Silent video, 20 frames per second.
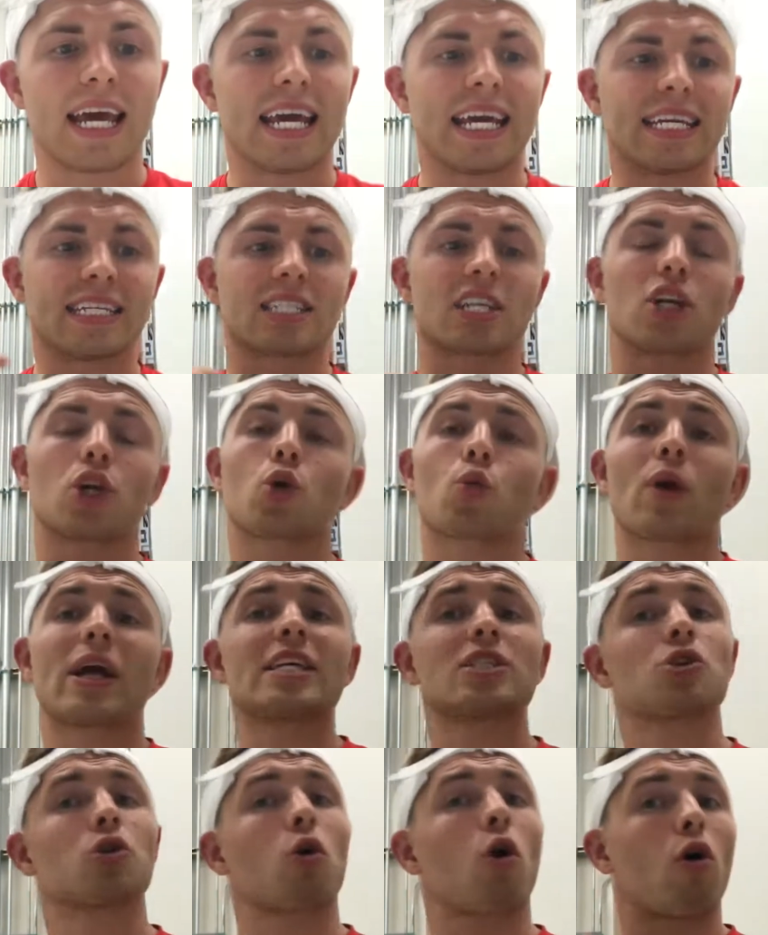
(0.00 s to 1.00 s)
It's gonna
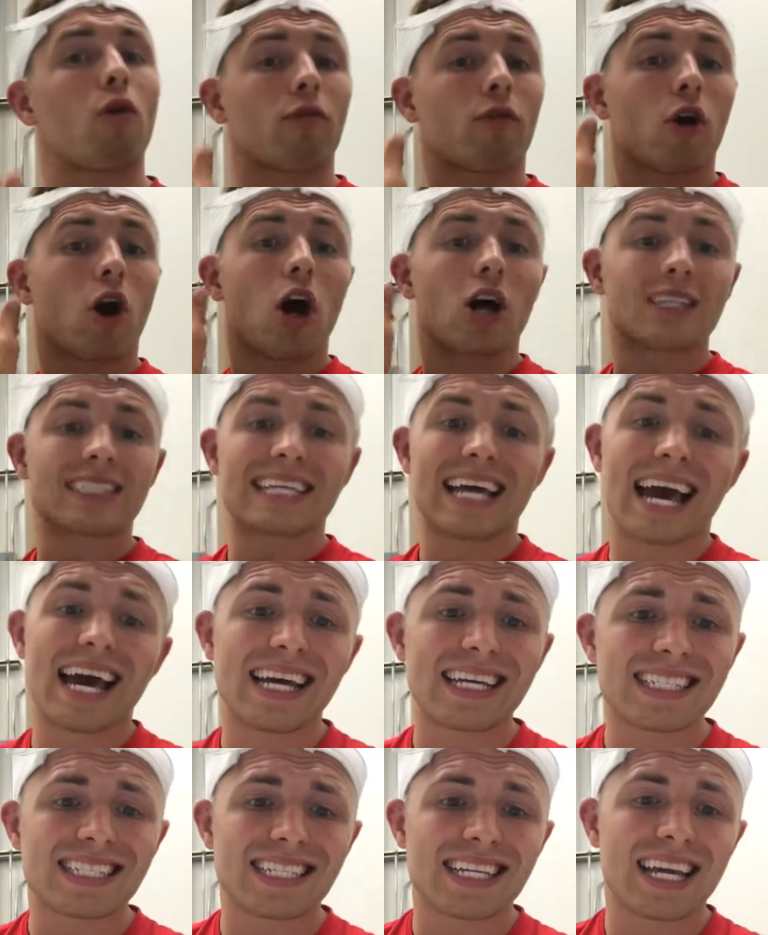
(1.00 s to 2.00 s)
raise your overall
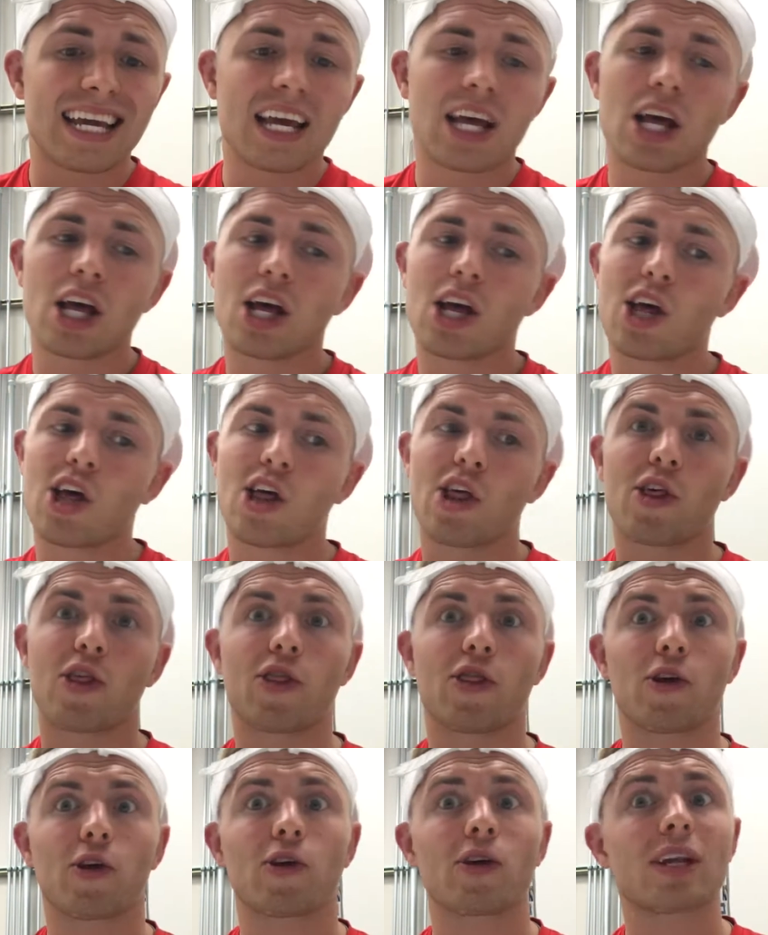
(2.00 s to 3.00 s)
test
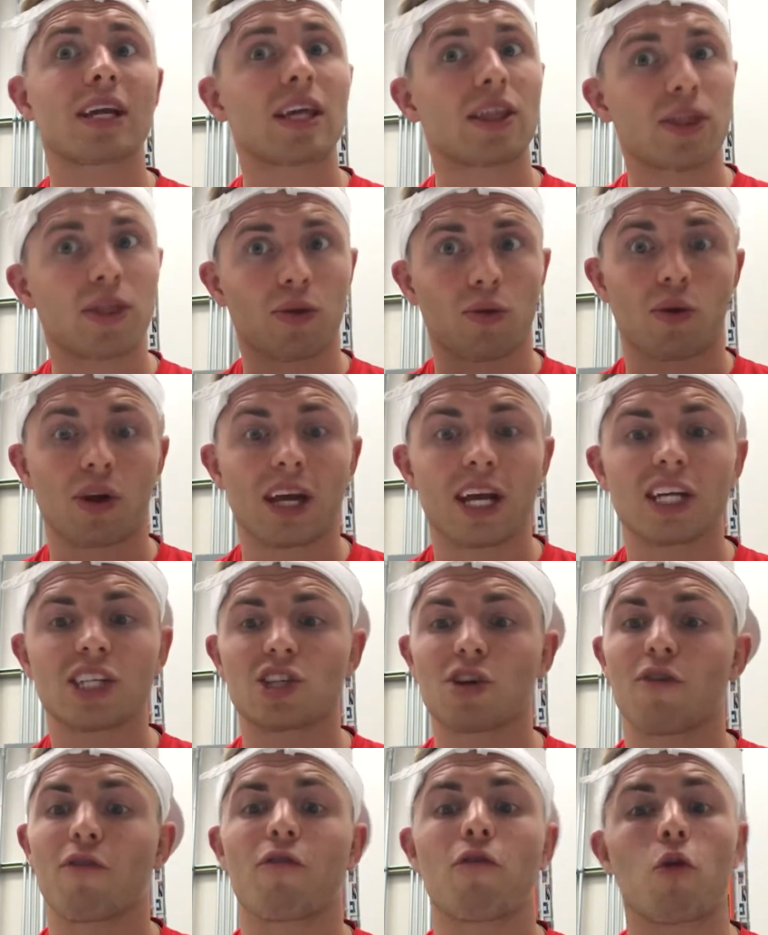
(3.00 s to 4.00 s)
33
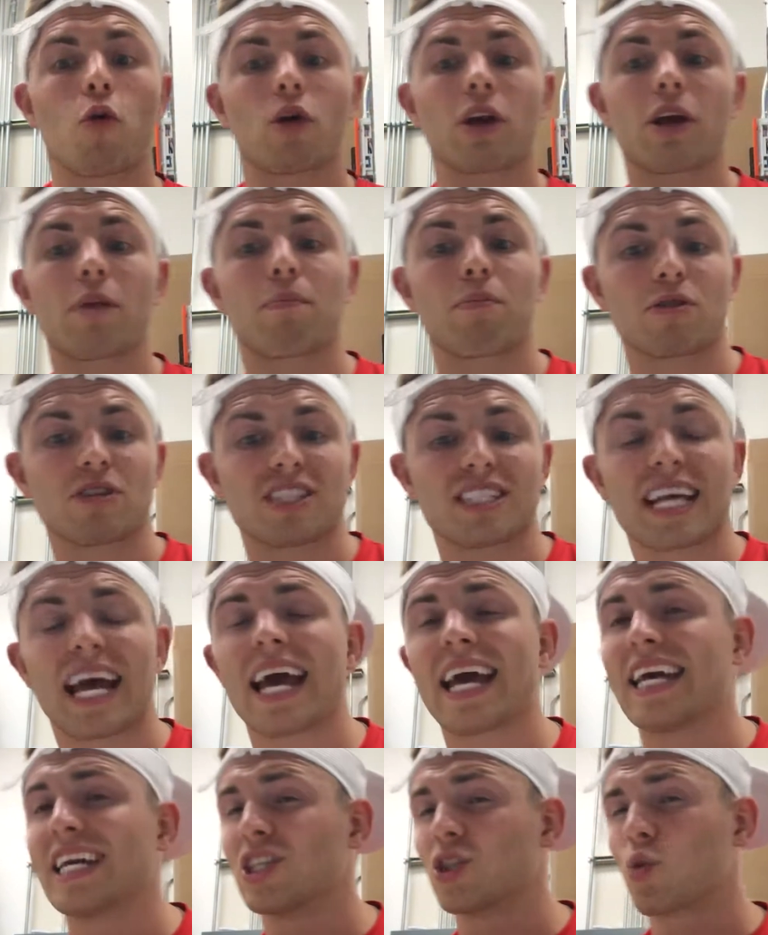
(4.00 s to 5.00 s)
to
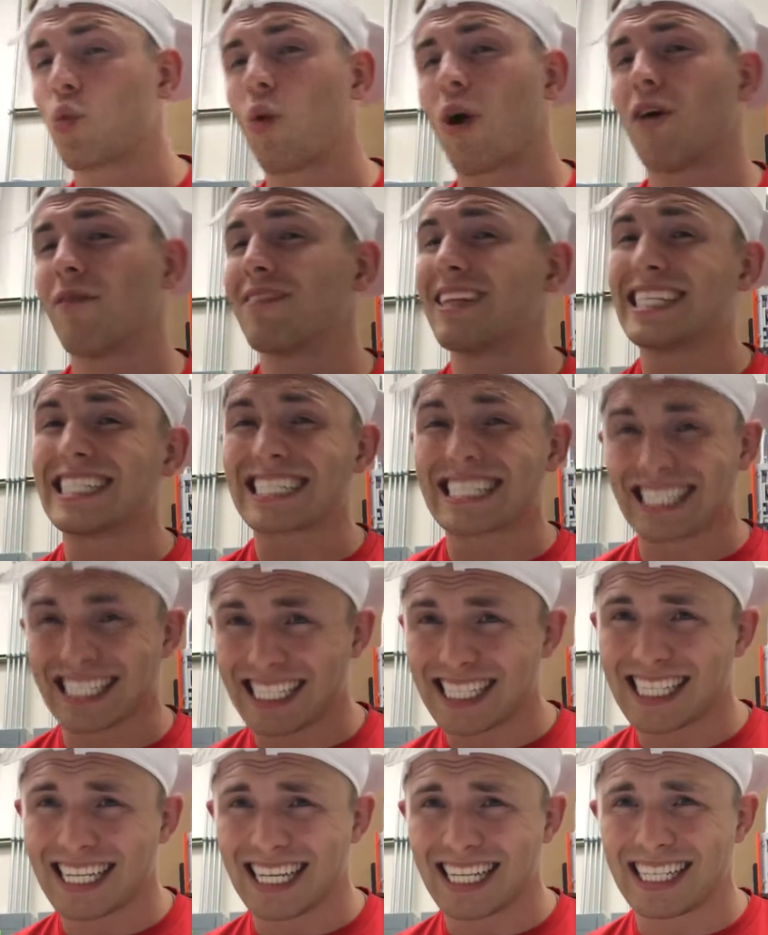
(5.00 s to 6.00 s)
40% in 12 to
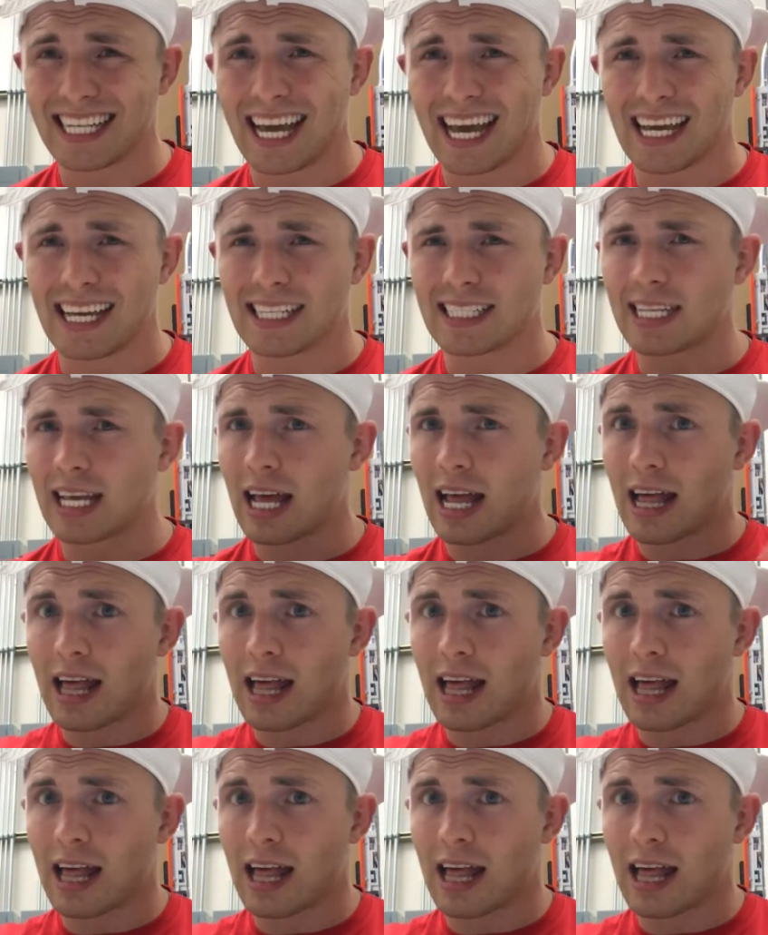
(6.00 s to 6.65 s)
16 days.